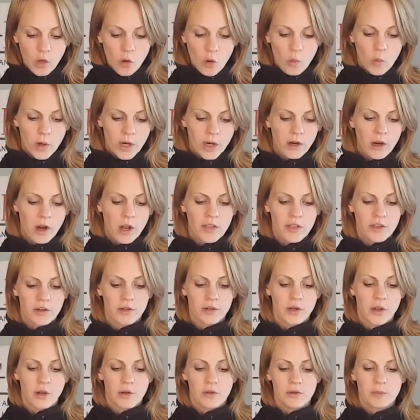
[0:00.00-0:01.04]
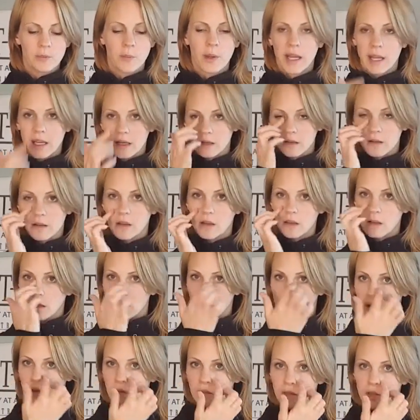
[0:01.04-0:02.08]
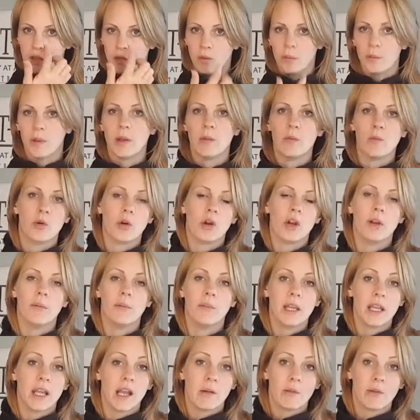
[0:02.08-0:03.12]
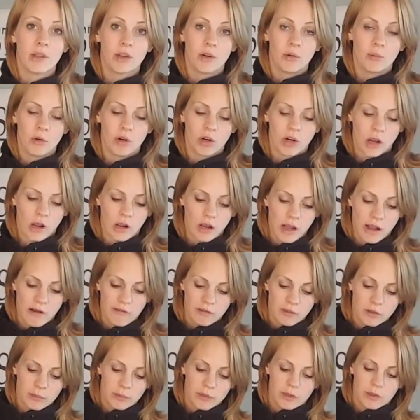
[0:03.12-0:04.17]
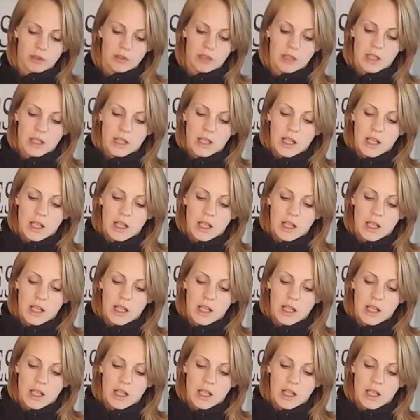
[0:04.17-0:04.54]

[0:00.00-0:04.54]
noseband a little bit more and become a little more uncomfortable.